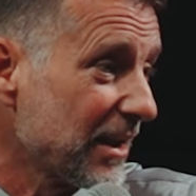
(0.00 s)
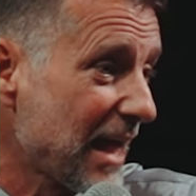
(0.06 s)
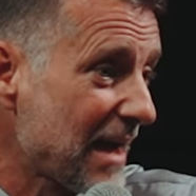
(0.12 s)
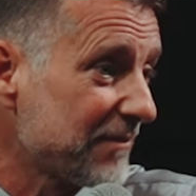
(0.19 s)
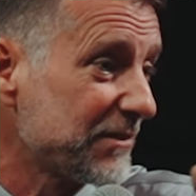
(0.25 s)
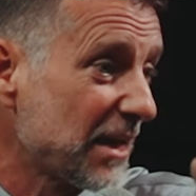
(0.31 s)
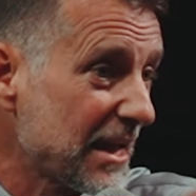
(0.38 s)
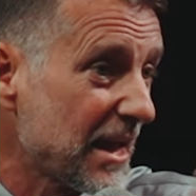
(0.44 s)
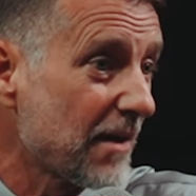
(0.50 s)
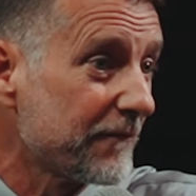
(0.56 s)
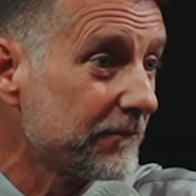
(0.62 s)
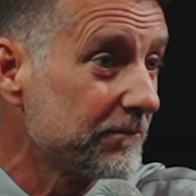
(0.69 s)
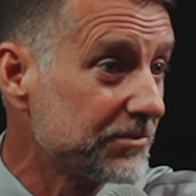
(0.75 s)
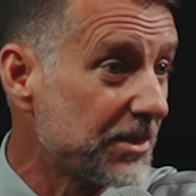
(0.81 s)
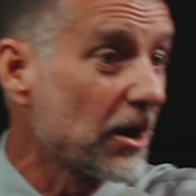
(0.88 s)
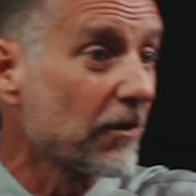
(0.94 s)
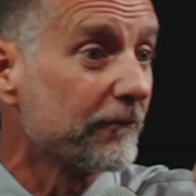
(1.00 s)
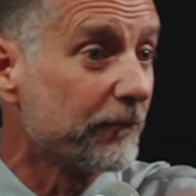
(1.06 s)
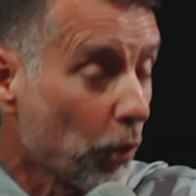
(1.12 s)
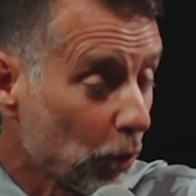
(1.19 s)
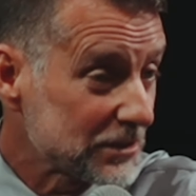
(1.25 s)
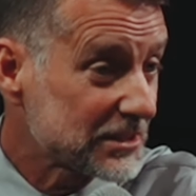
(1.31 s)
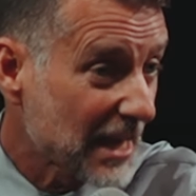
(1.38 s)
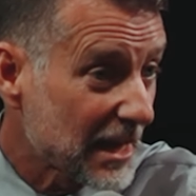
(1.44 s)
like their
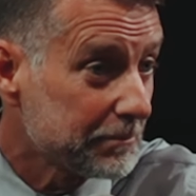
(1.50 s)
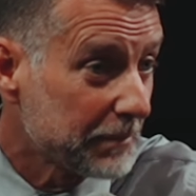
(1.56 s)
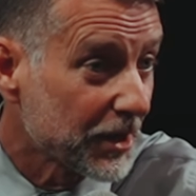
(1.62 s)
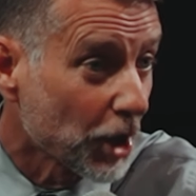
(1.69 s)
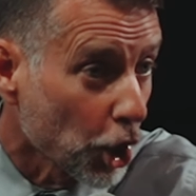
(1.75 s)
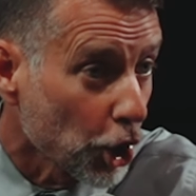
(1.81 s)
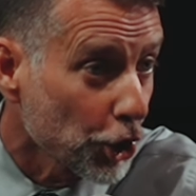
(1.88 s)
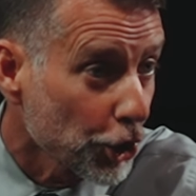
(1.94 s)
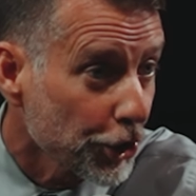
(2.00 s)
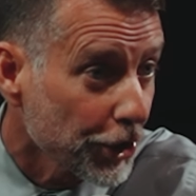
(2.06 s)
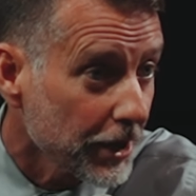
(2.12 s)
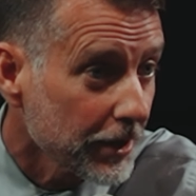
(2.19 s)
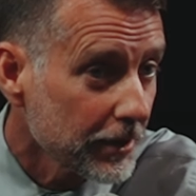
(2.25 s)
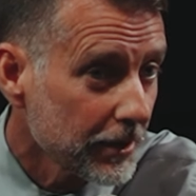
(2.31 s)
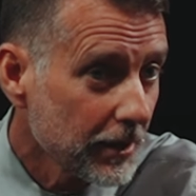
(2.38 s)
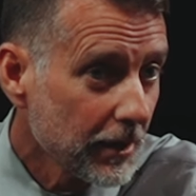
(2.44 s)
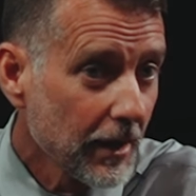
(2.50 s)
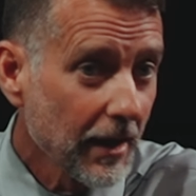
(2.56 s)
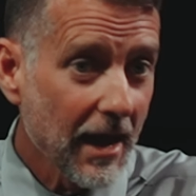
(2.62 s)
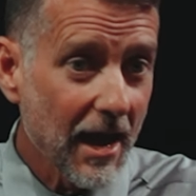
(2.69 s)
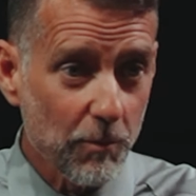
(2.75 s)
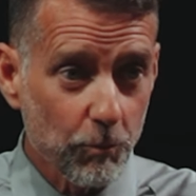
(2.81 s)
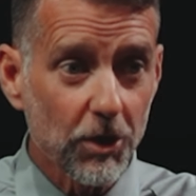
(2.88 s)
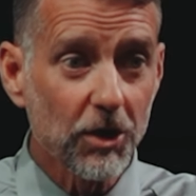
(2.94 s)
voice had been heard
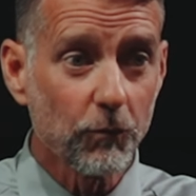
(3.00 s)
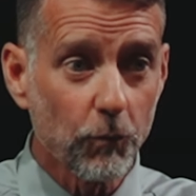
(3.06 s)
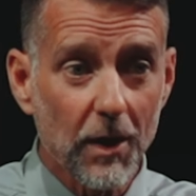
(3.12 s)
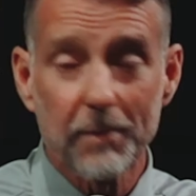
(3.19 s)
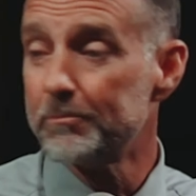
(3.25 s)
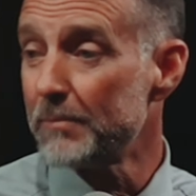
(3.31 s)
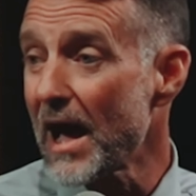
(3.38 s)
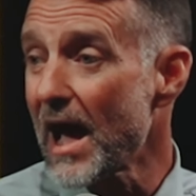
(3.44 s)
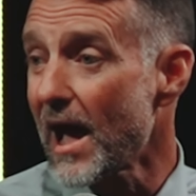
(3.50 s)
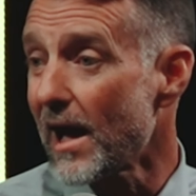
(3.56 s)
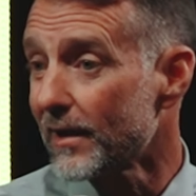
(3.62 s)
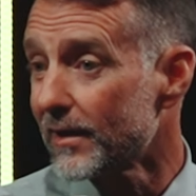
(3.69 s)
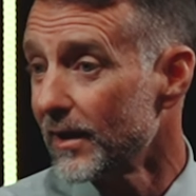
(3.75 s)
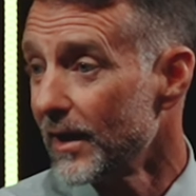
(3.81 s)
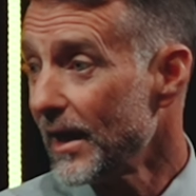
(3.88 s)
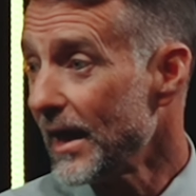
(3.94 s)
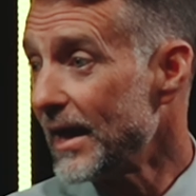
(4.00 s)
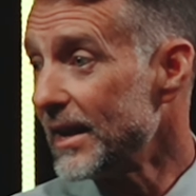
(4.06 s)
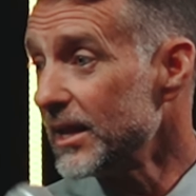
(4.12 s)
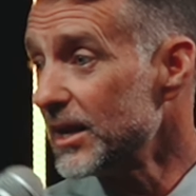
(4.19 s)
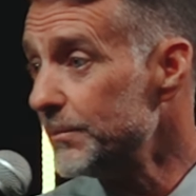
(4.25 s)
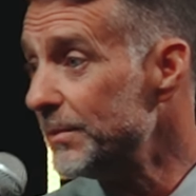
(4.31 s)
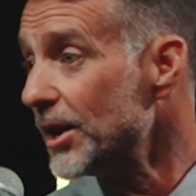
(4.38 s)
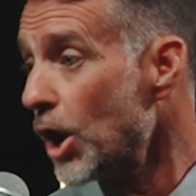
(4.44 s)
and would have went back, and
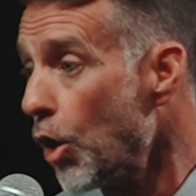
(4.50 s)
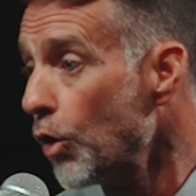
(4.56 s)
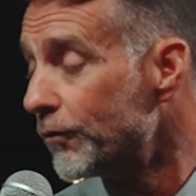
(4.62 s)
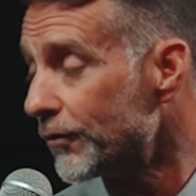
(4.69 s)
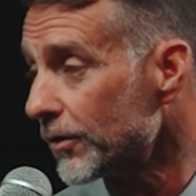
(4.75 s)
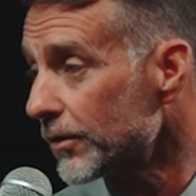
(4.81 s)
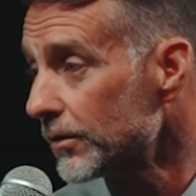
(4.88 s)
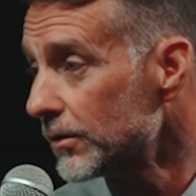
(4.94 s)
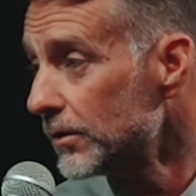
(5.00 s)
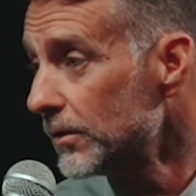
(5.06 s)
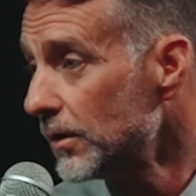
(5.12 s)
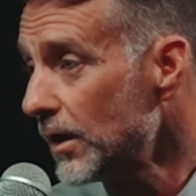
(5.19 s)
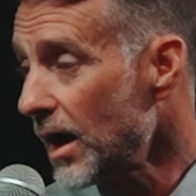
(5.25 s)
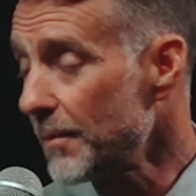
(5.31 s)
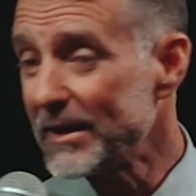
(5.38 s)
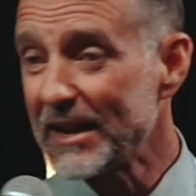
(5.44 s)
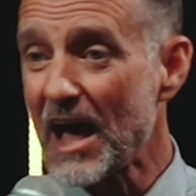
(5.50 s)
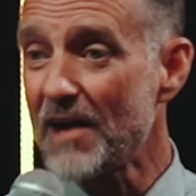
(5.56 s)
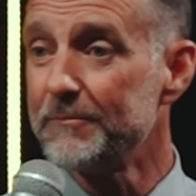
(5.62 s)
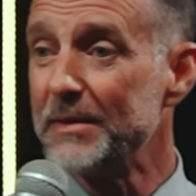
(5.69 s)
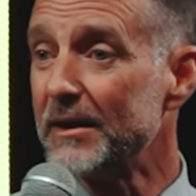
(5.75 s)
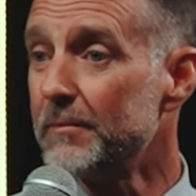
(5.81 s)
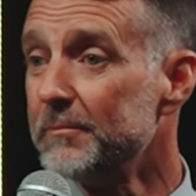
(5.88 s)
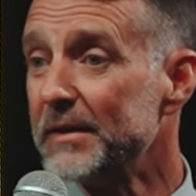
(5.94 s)
it had been over. I mean, I've
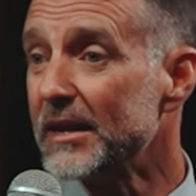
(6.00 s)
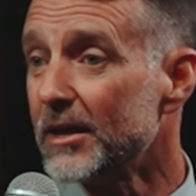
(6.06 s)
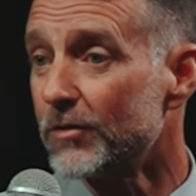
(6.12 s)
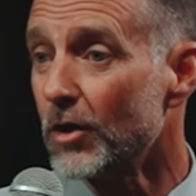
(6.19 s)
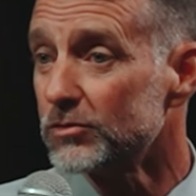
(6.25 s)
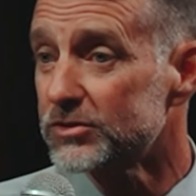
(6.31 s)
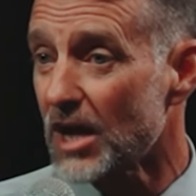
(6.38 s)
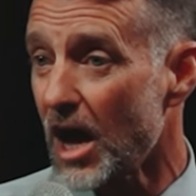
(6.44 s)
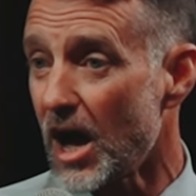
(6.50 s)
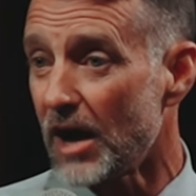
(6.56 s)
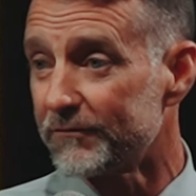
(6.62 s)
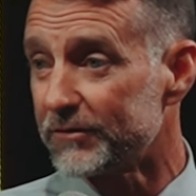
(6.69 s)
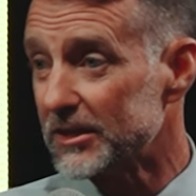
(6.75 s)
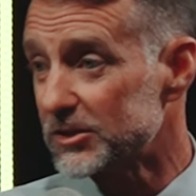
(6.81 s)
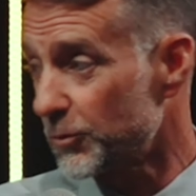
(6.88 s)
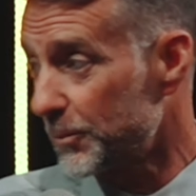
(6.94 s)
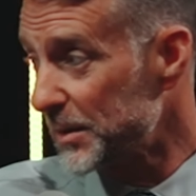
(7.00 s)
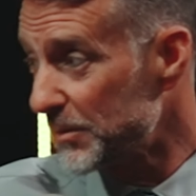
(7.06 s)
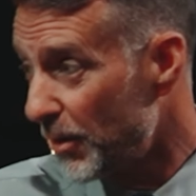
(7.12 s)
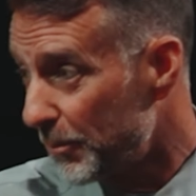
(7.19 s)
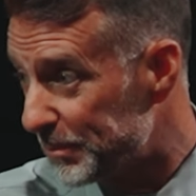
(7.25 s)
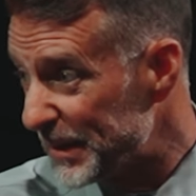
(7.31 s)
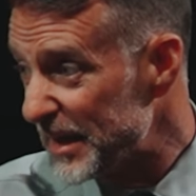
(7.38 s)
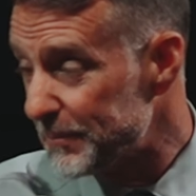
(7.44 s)
been in many of those conflicts where people
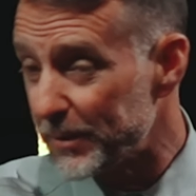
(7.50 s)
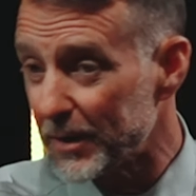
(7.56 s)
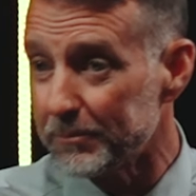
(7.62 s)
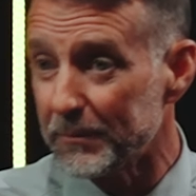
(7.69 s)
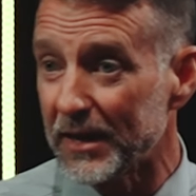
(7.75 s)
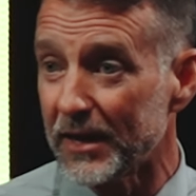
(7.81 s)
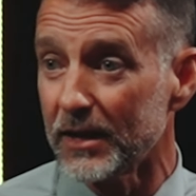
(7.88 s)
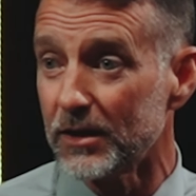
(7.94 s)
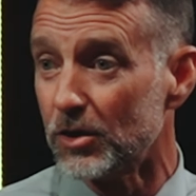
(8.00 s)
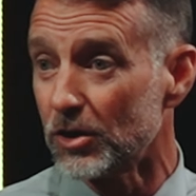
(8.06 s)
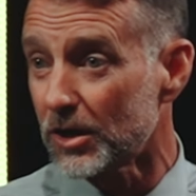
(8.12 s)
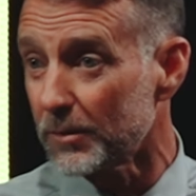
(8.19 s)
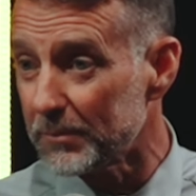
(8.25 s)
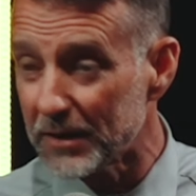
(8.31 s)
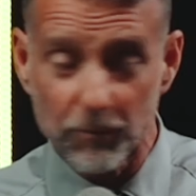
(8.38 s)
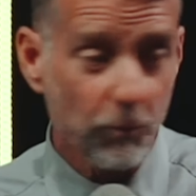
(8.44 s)
beep at me, look at me